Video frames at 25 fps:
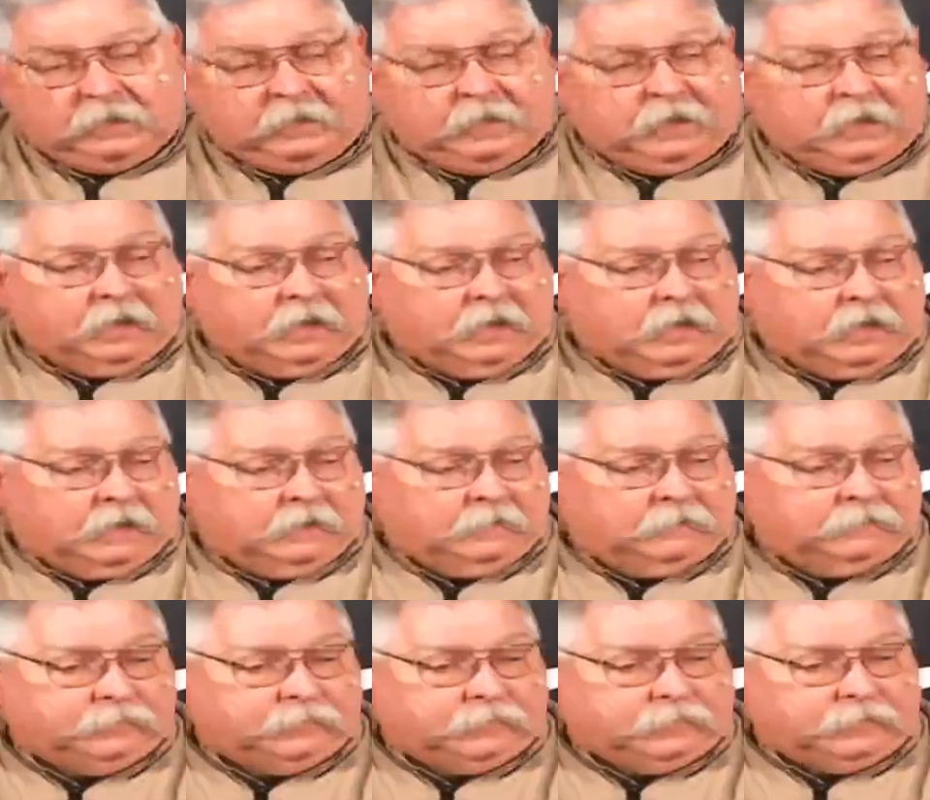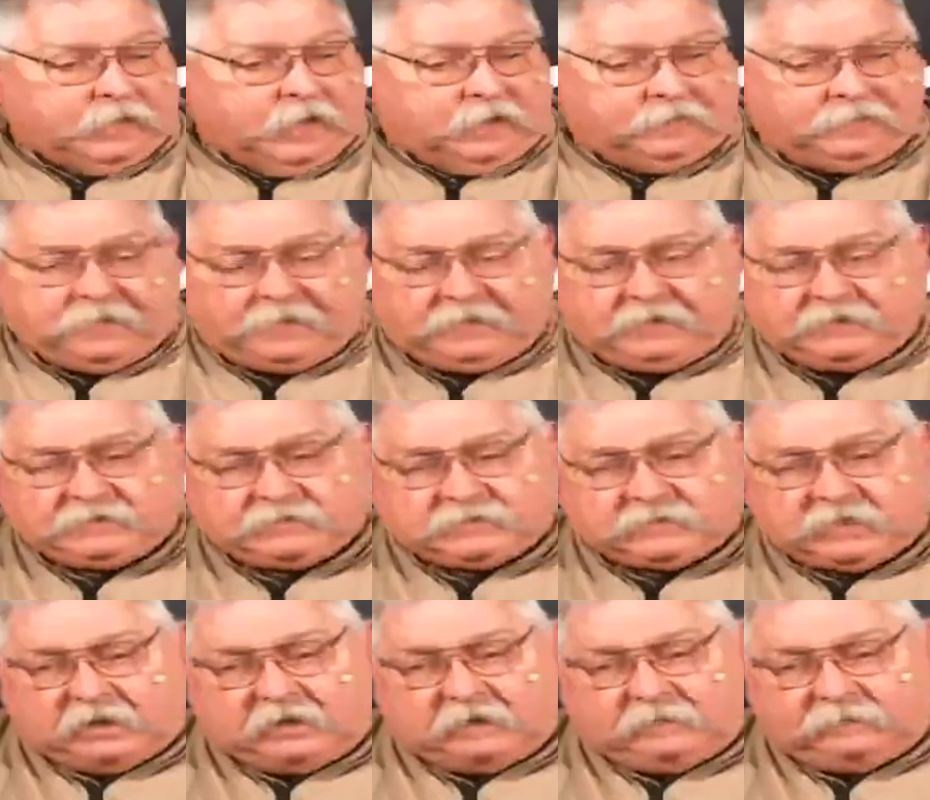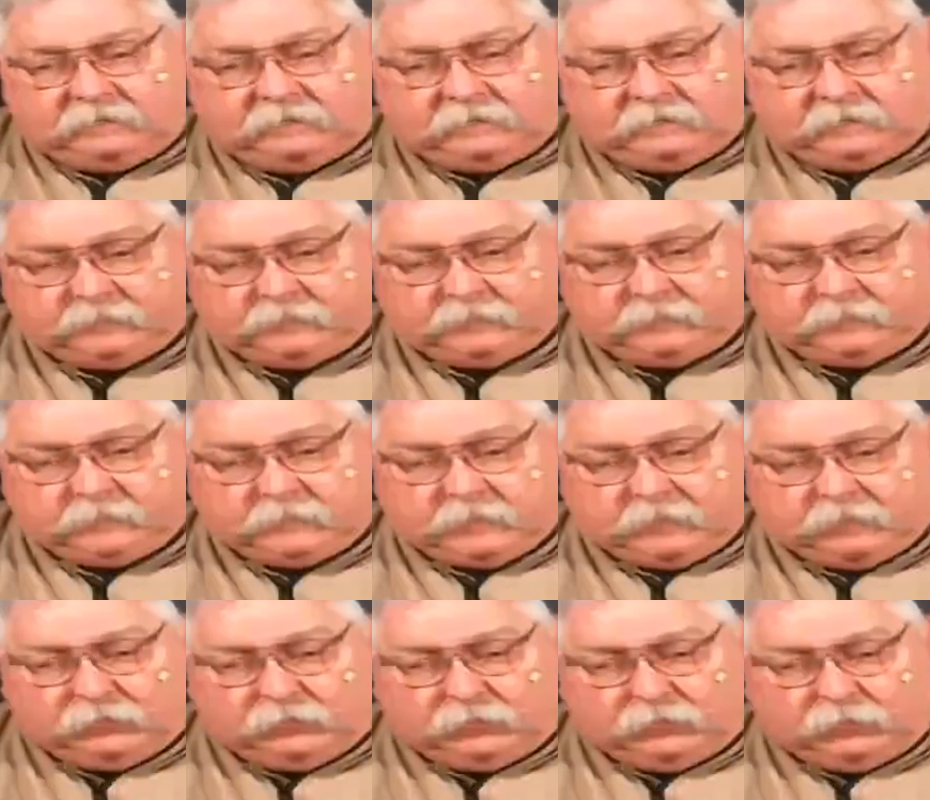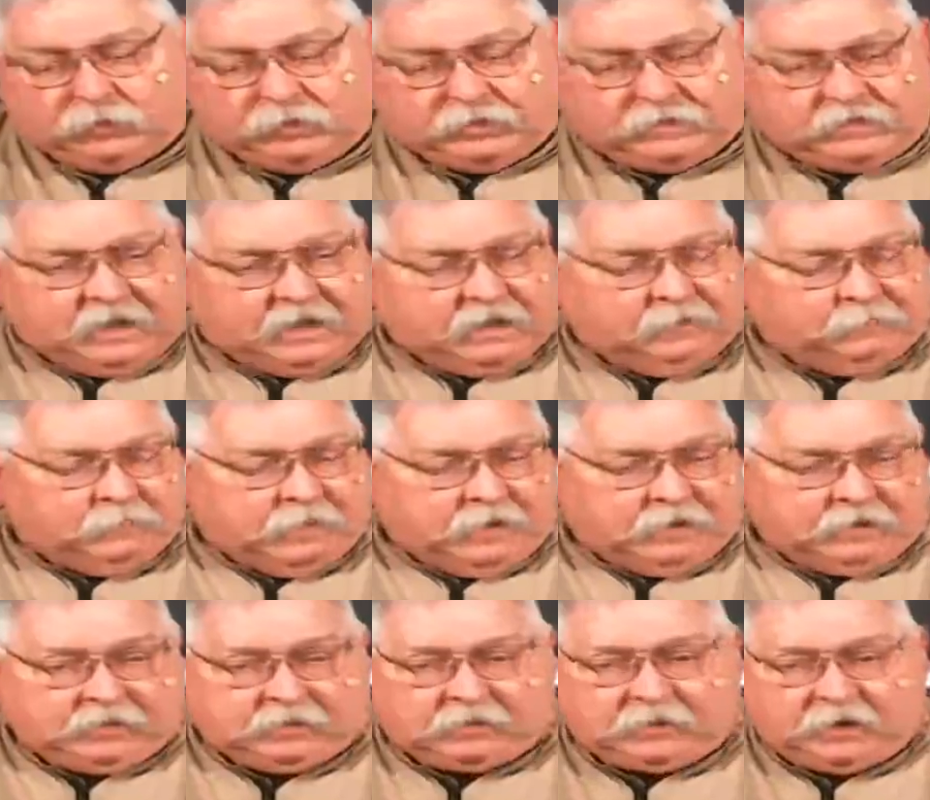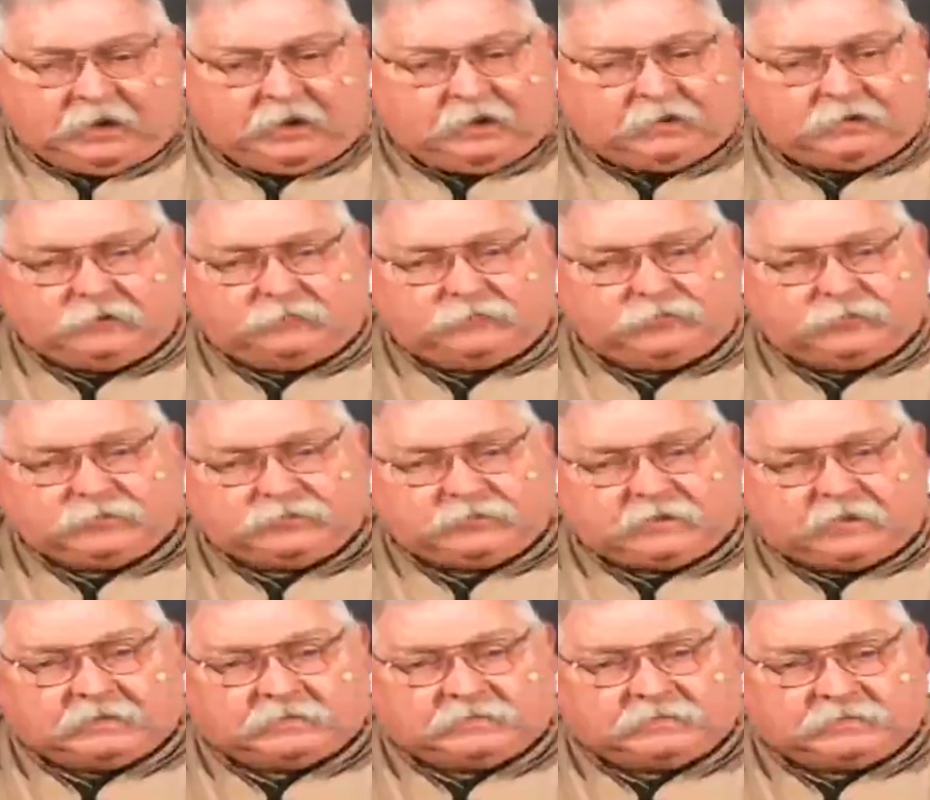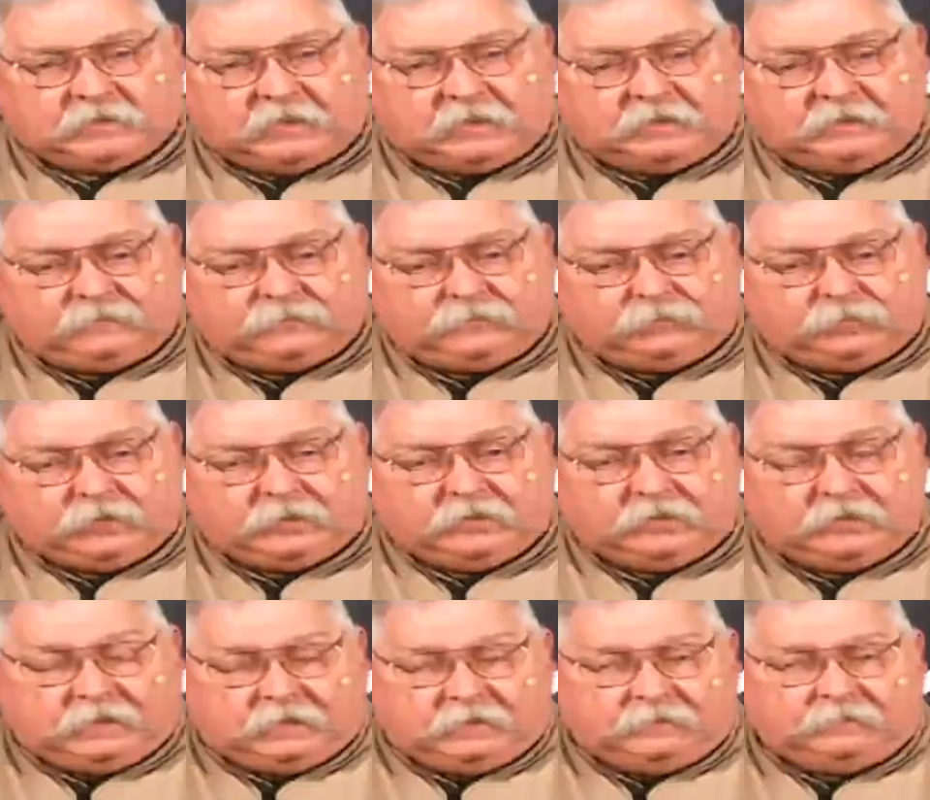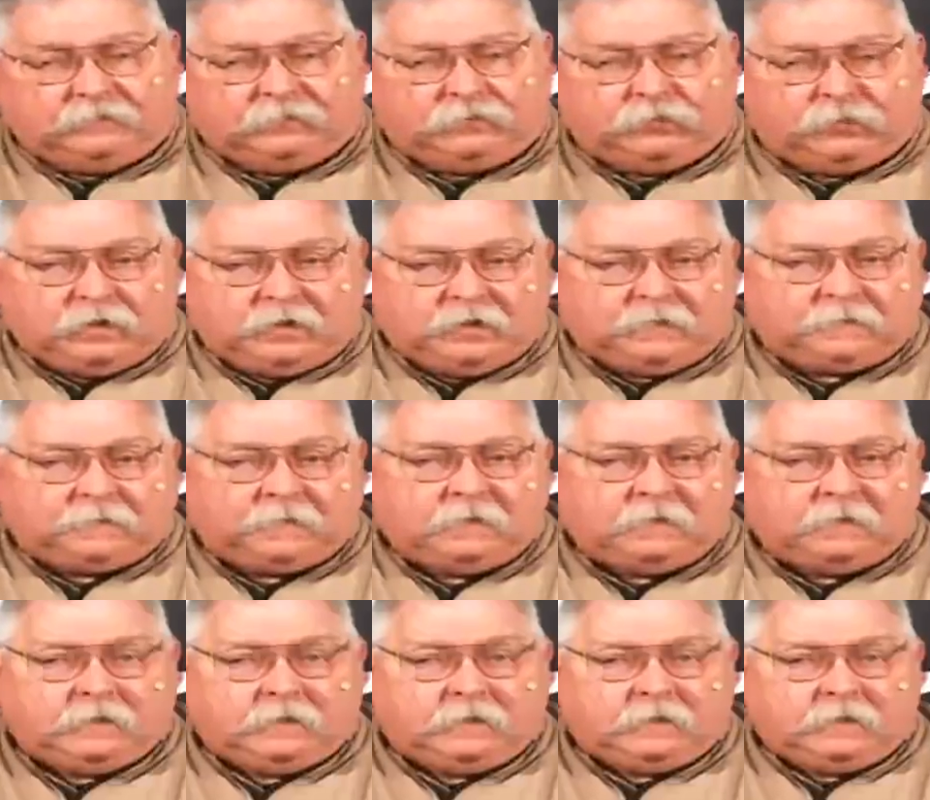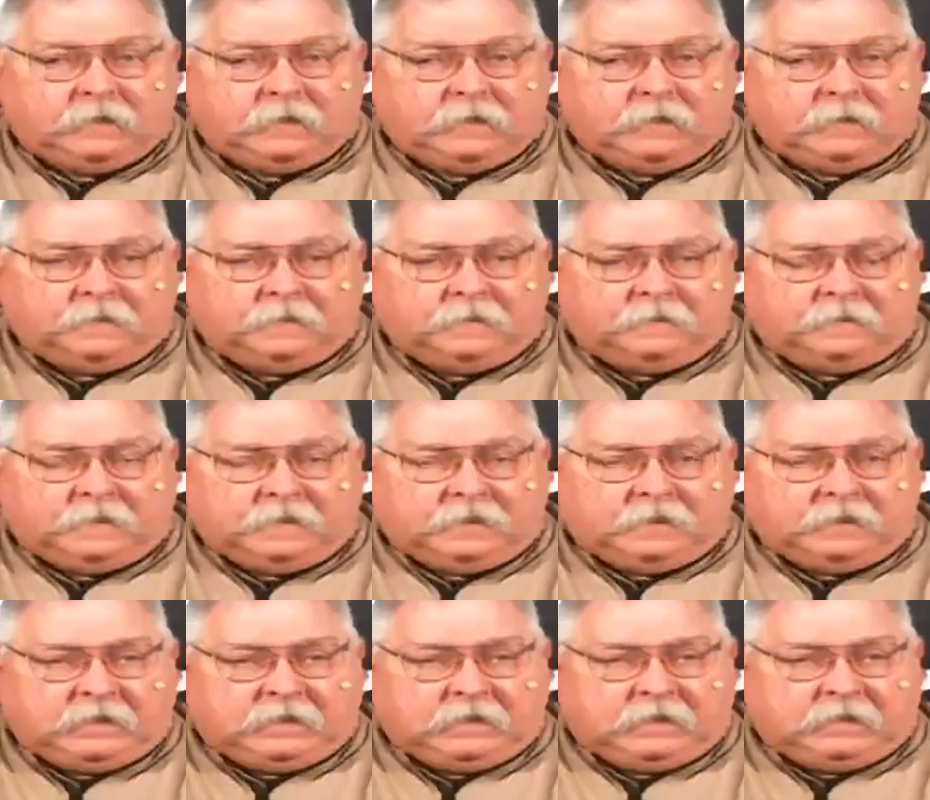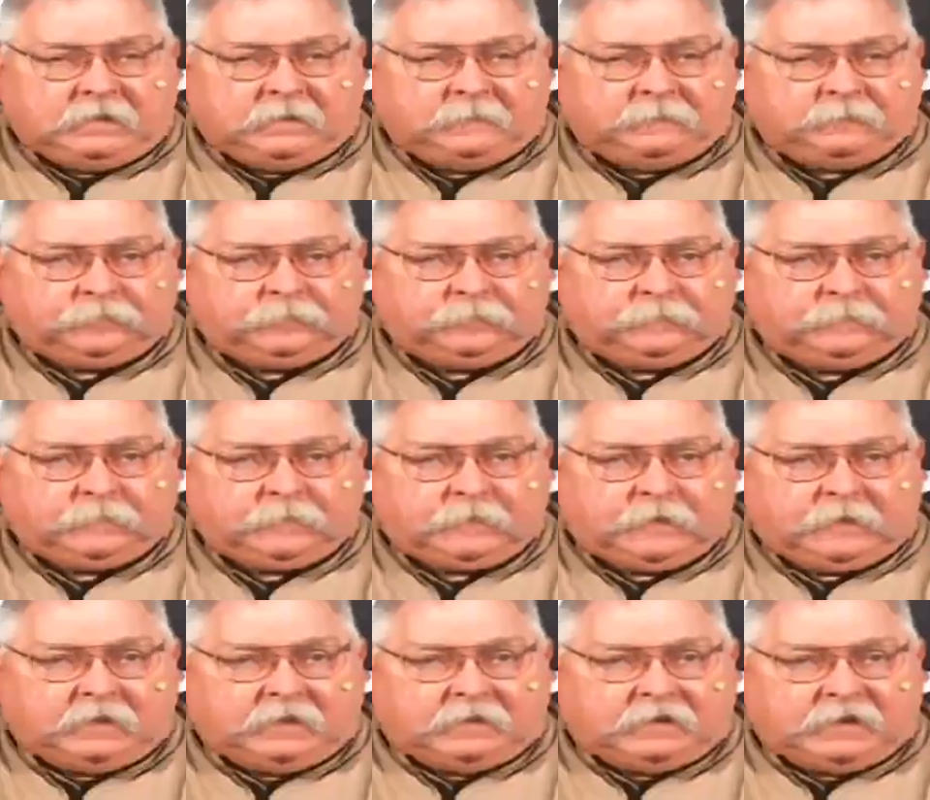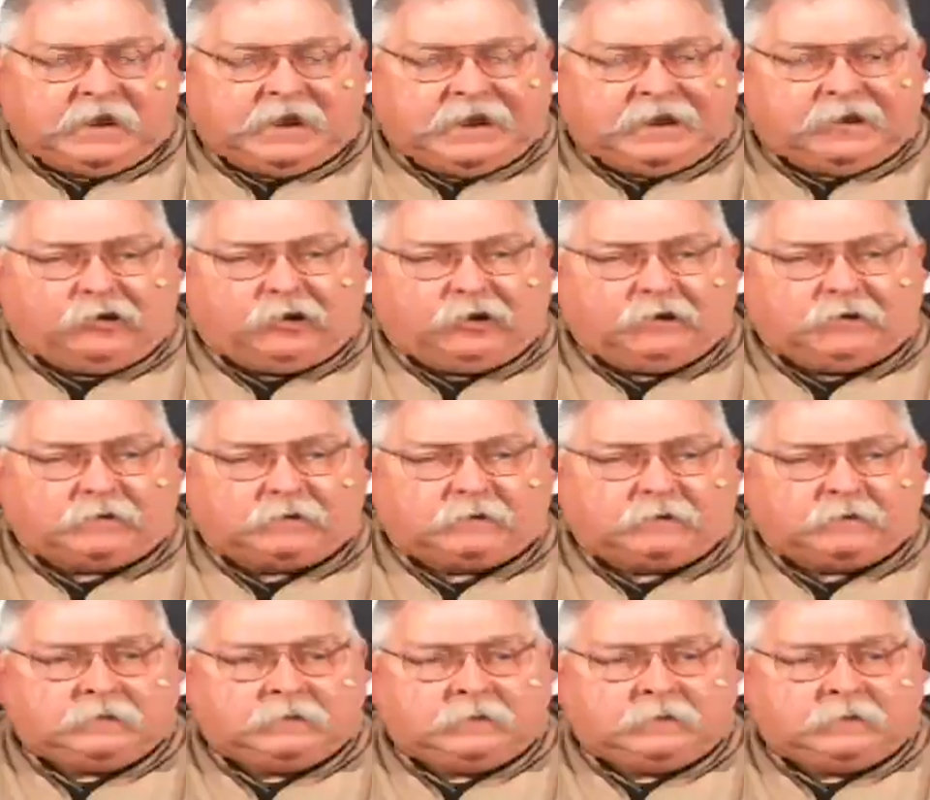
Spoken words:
Nothing is safe. We can't make it 100% safe. We live with the inherent